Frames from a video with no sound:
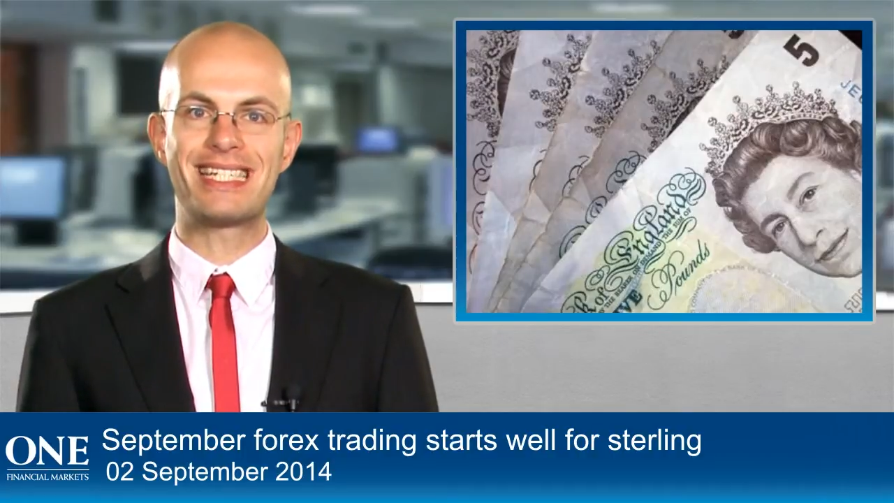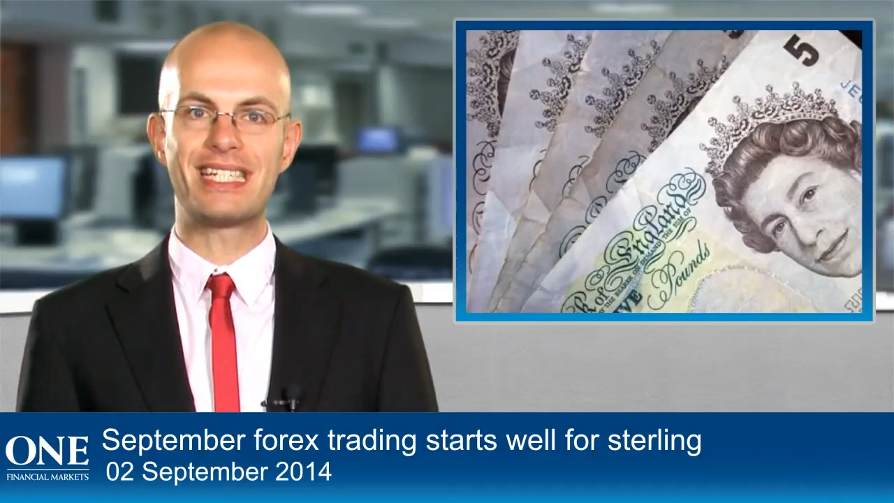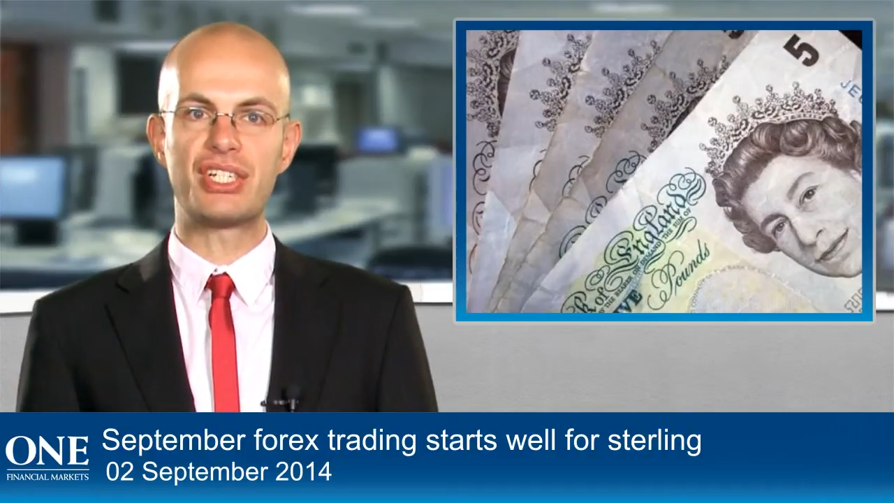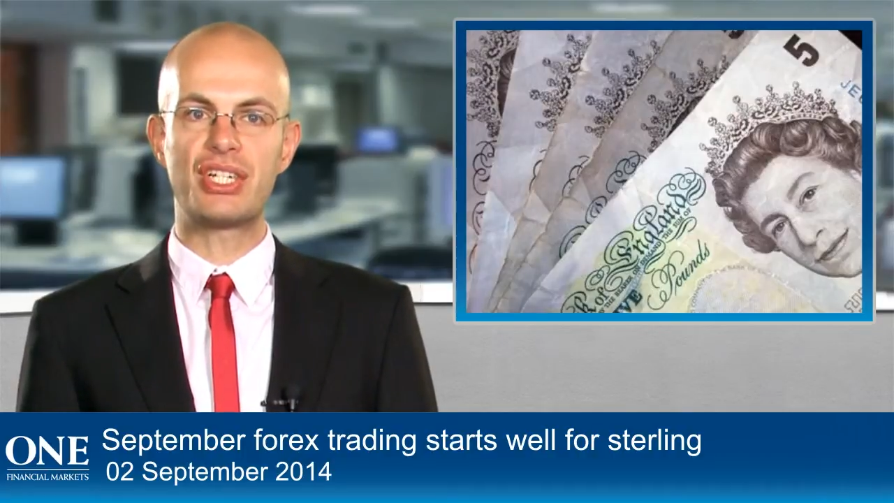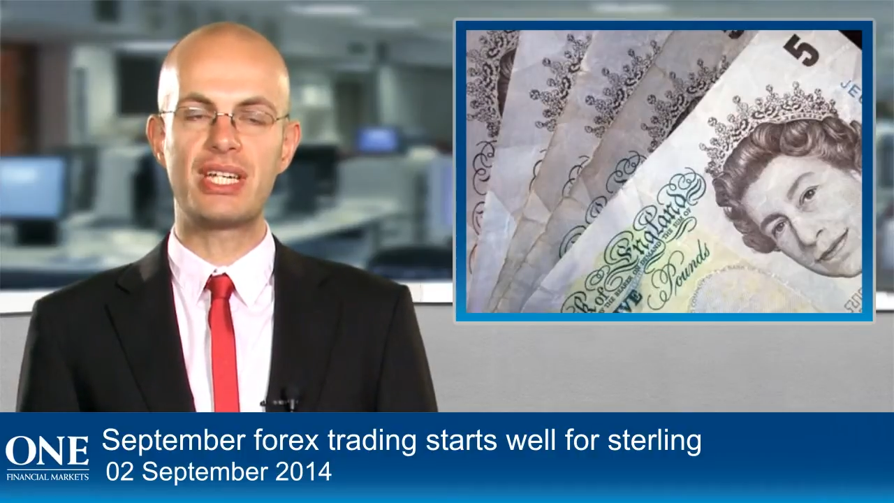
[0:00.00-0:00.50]

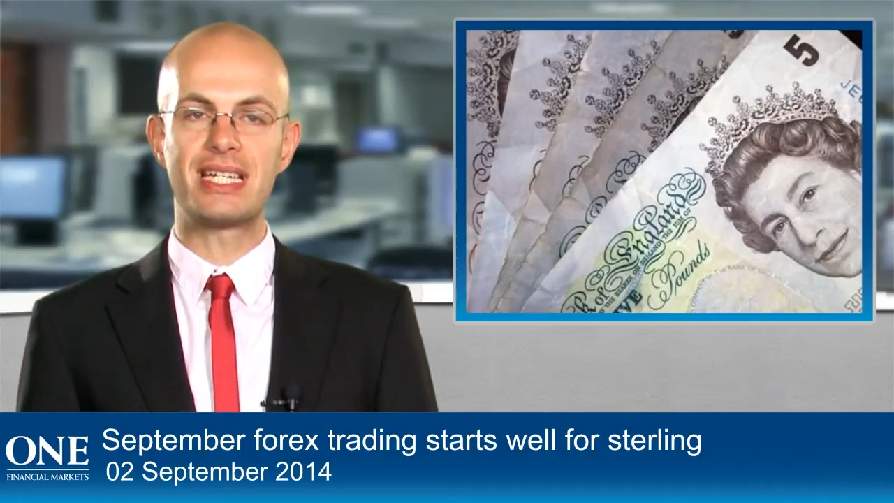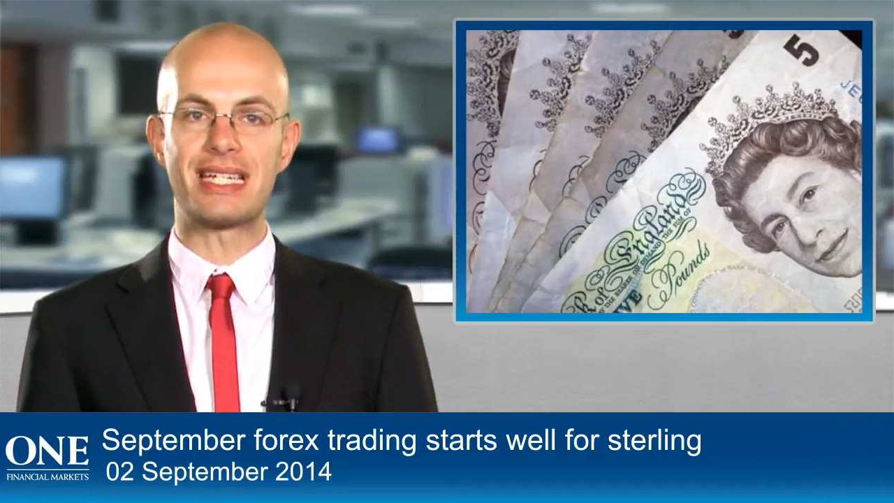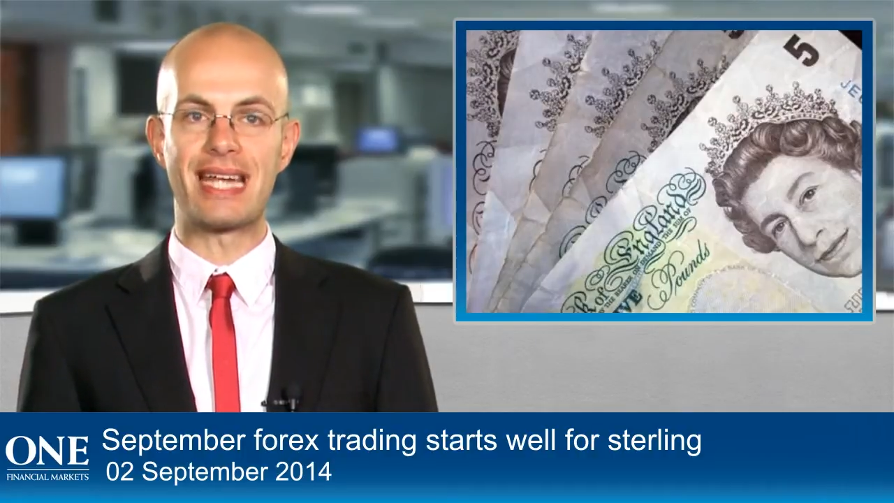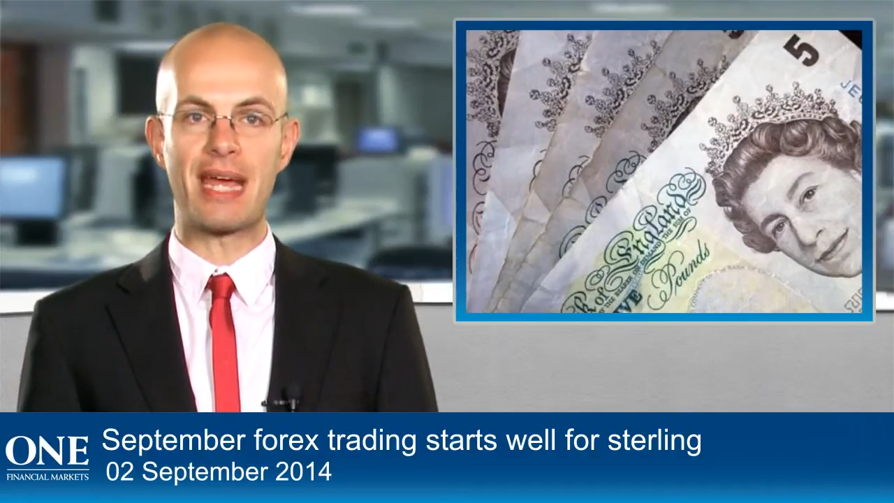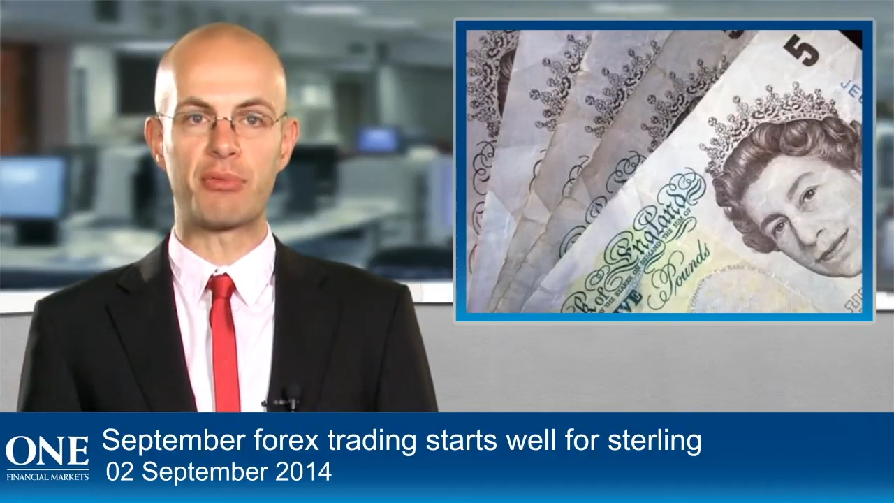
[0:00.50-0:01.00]
decision is
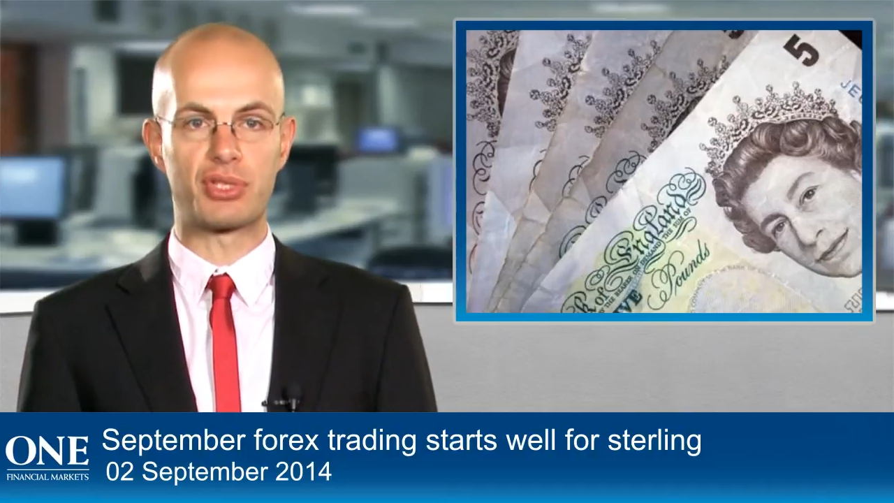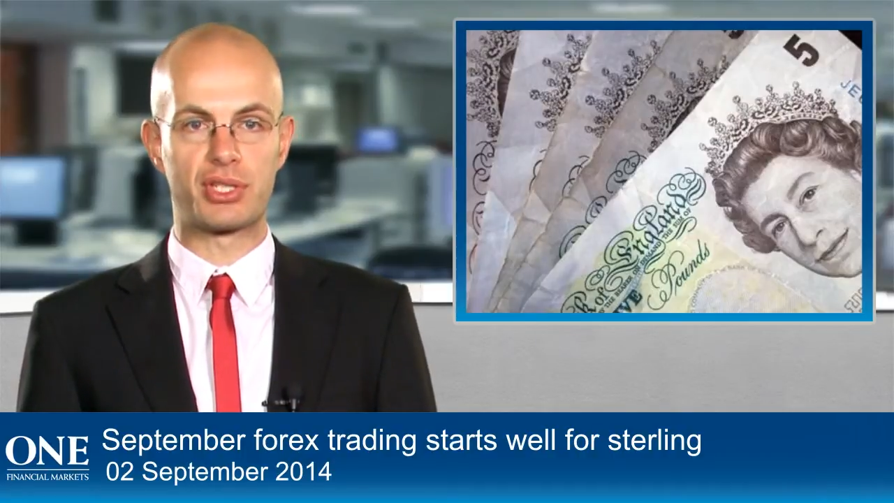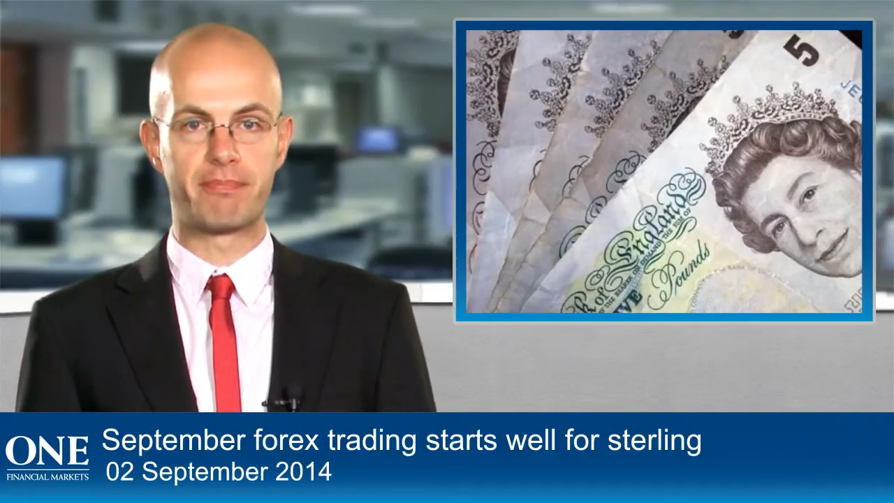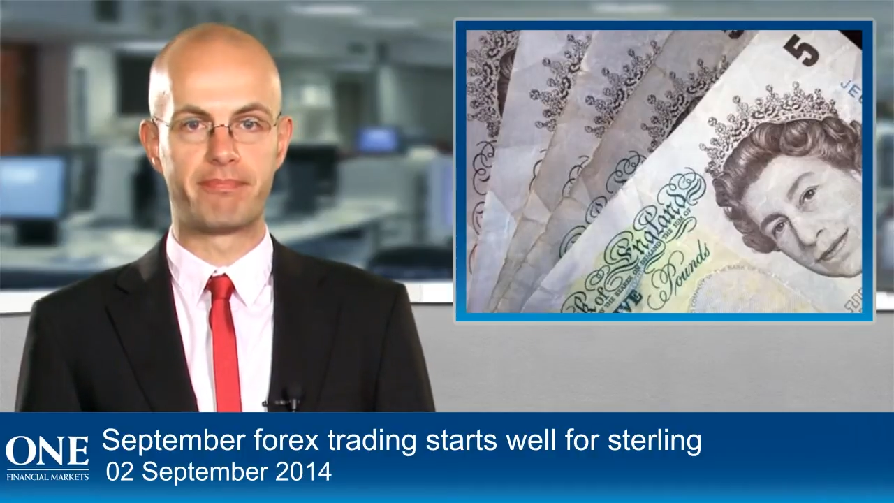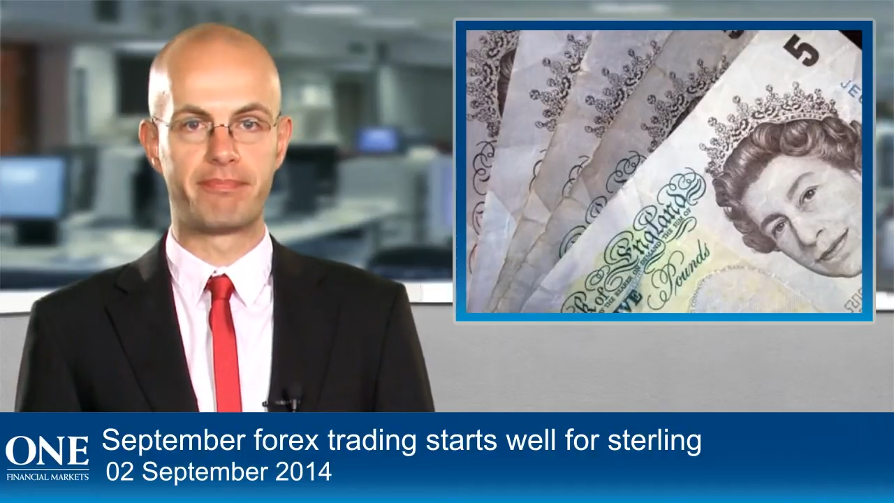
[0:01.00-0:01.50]
announced.